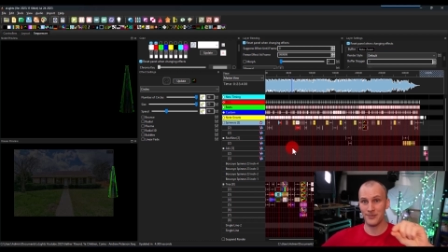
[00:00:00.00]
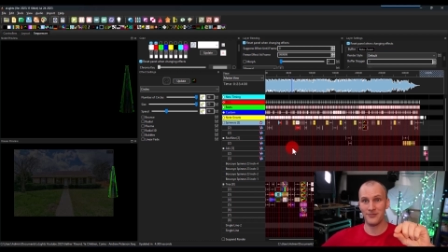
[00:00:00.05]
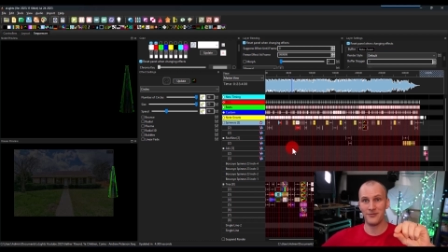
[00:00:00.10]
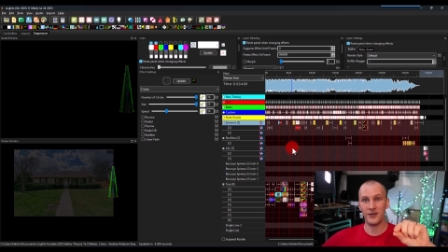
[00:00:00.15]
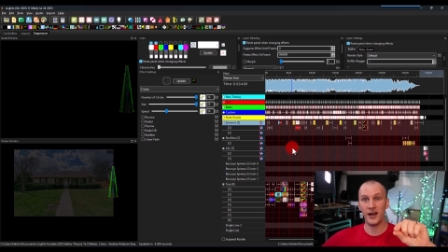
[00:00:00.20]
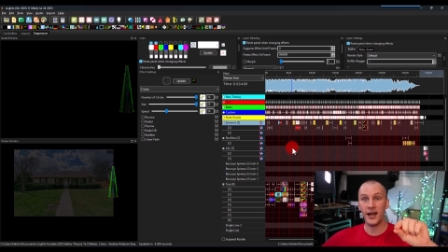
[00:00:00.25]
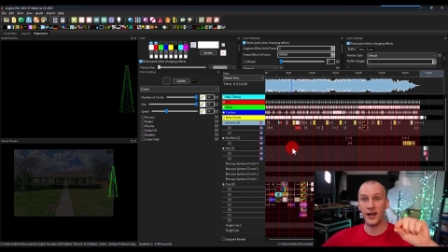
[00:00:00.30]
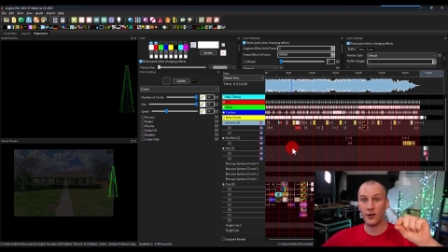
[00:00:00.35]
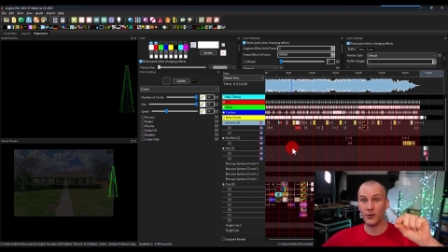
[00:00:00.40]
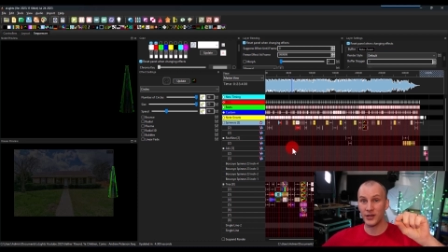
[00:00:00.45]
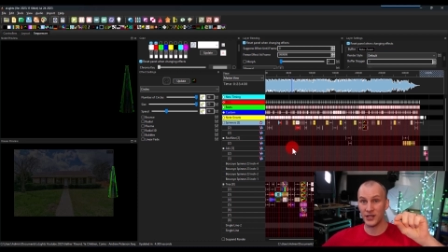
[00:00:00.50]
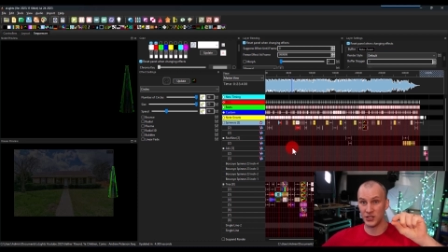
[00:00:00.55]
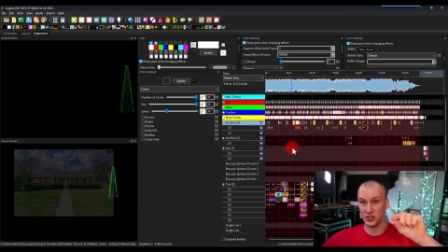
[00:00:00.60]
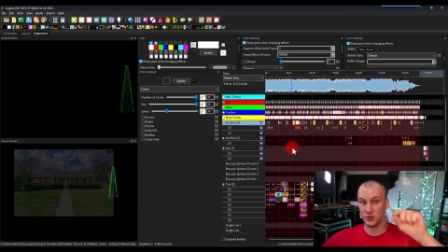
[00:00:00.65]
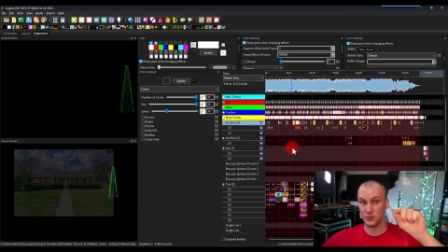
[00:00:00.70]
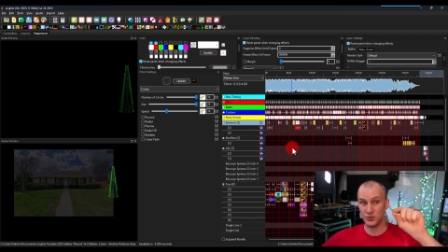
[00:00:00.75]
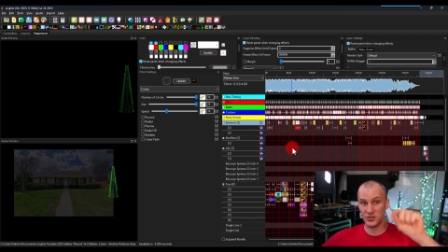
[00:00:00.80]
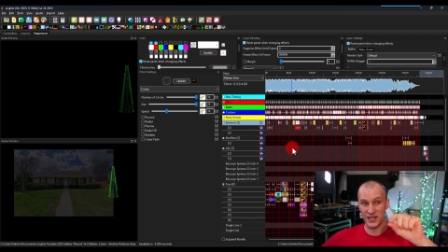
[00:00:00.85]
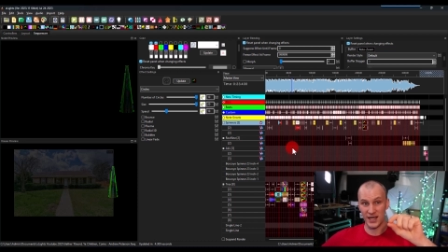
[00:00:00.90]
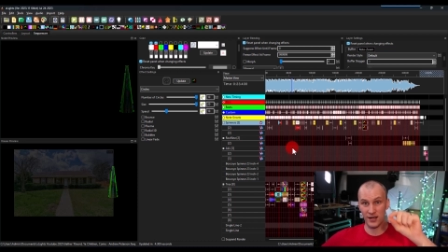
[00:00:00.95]
file that
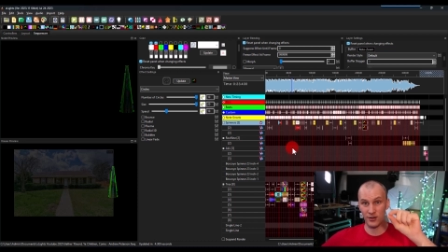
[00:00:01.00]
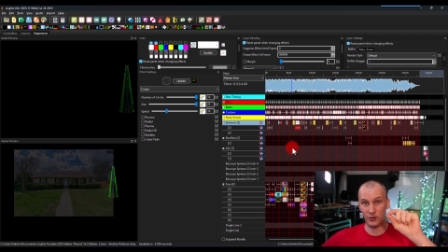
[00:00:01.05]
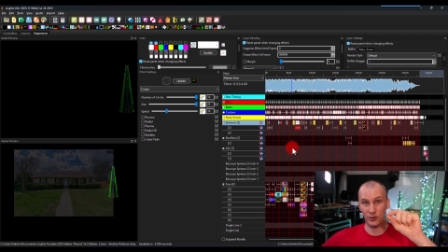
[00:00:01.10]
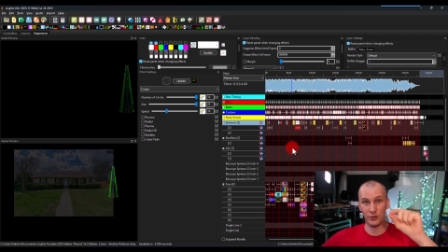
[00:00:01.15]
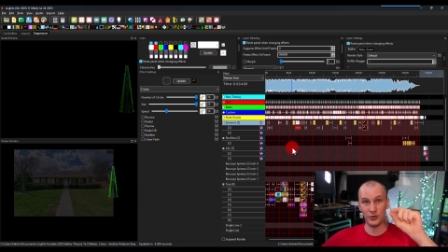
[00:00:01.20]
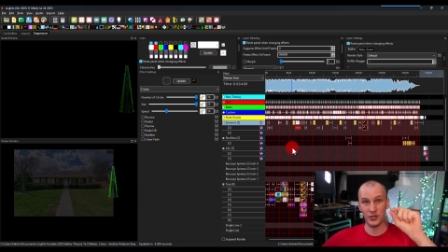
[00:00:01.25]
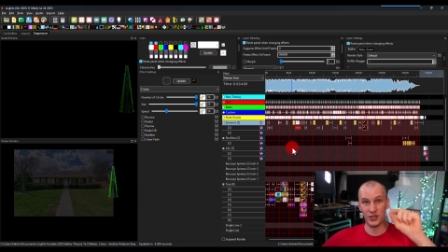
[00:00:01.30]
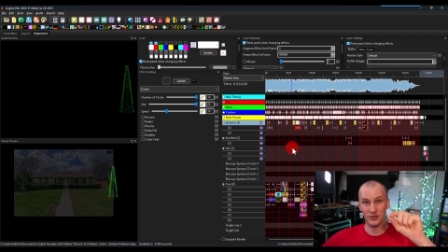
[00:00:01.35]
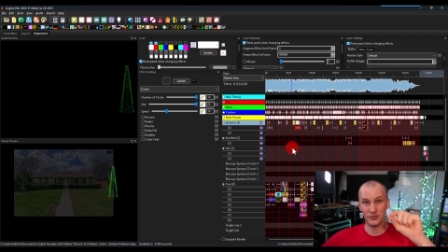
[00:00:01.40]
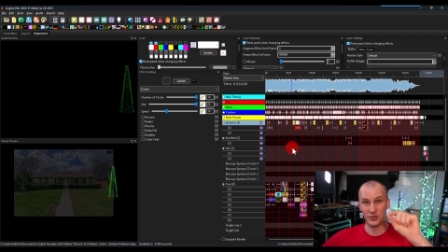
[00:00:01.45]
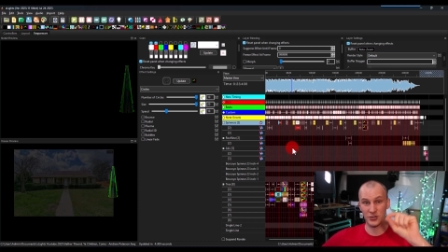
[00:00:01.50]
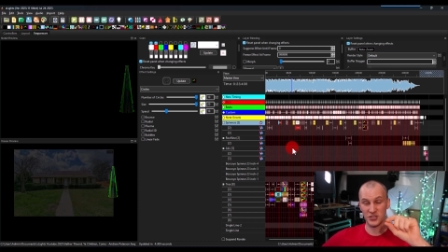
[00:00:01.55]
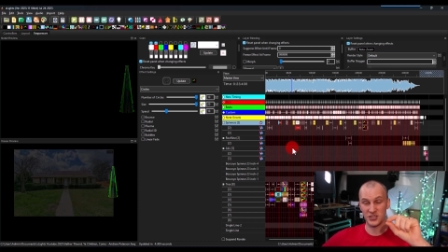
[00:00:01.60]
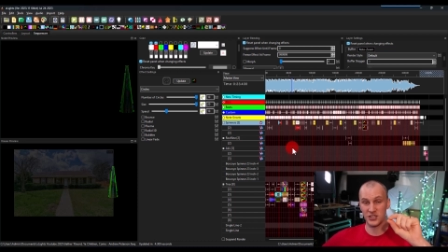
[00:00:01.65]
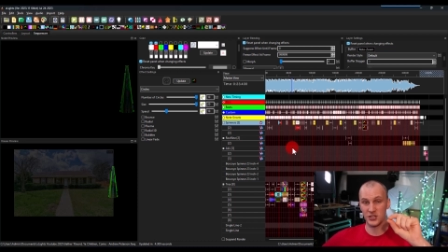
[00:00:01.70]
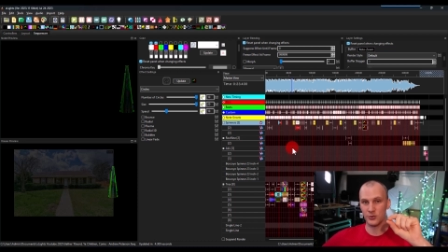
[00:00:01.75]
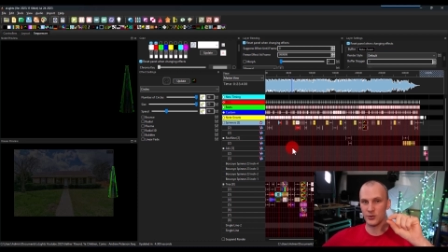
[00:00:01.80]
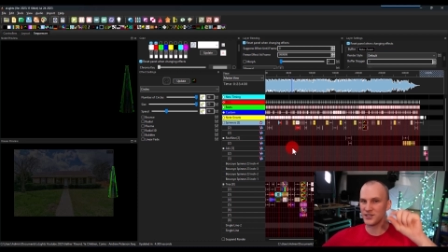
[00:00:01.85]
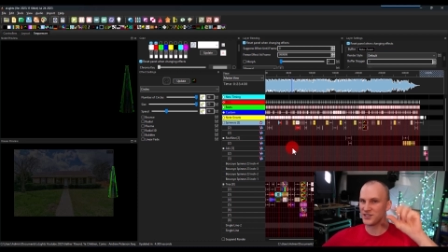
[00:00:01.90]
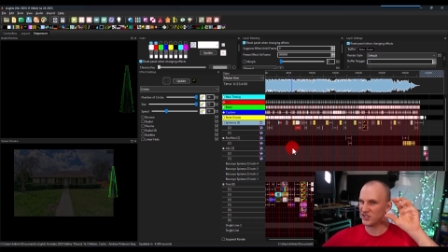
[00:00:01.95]
you downloaded of your
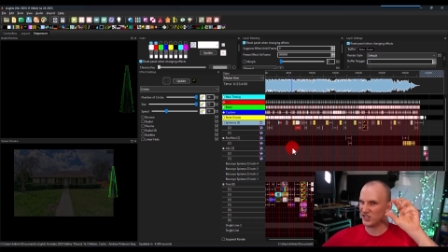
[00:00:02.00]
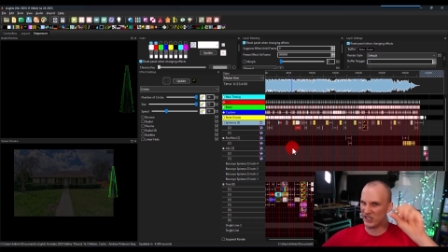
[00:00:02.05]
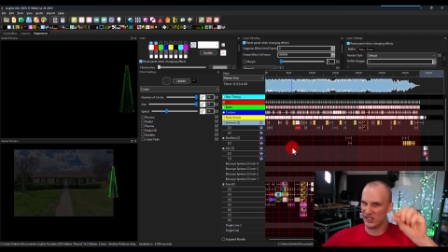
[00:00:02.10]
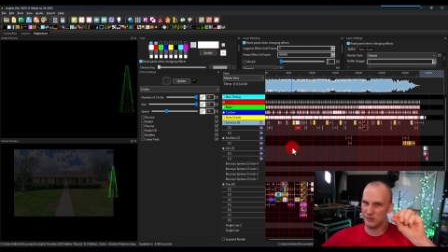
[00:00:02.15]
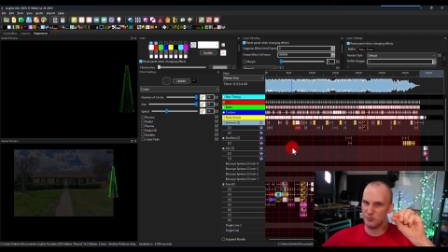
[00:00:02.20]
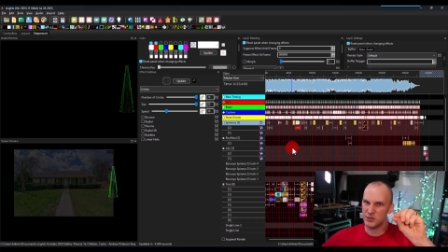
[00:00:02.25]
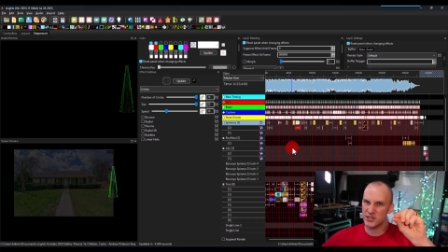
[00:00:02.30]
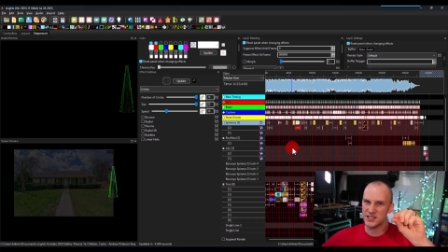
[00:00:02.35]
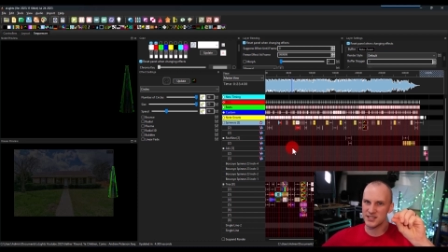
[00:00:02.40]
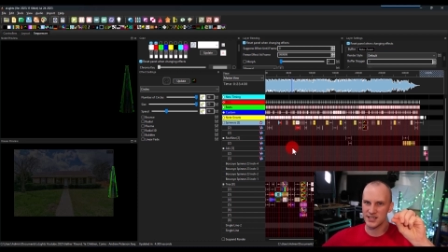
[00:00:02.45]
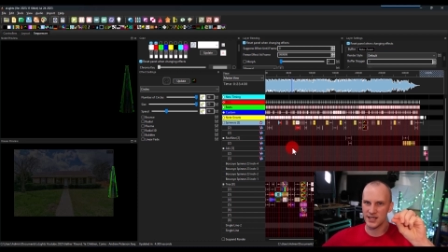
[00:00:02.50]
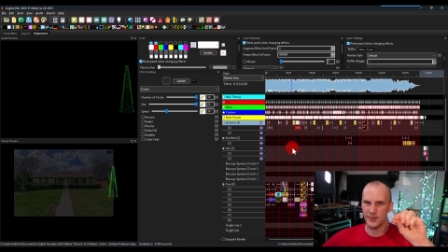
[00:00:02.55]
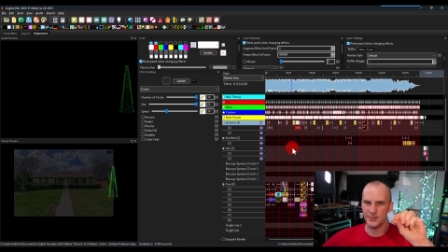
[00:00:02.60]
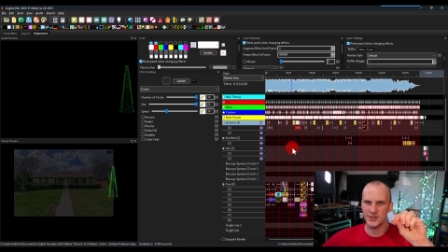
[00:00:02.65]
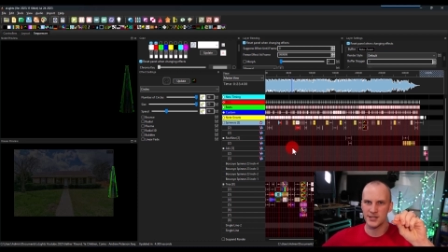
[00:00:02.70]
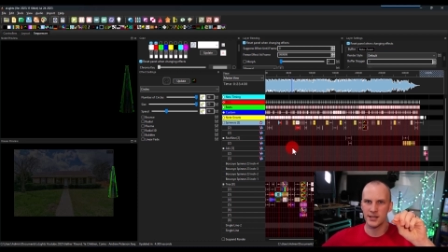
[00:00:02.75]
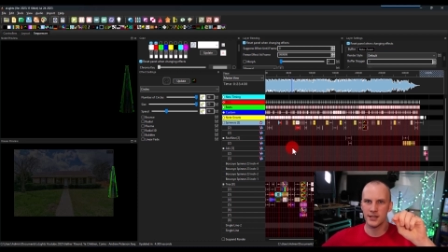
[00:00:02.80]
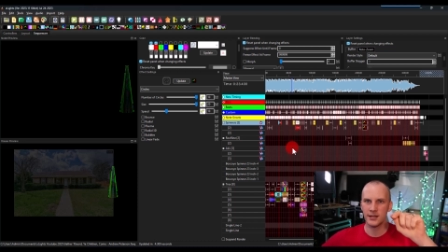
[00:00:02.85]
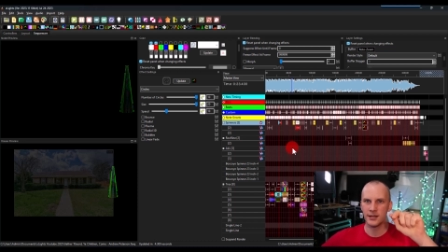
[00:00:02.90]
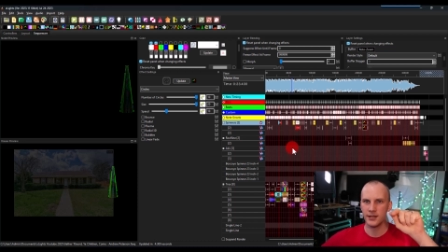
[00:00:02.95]
sequence, keep it zipped,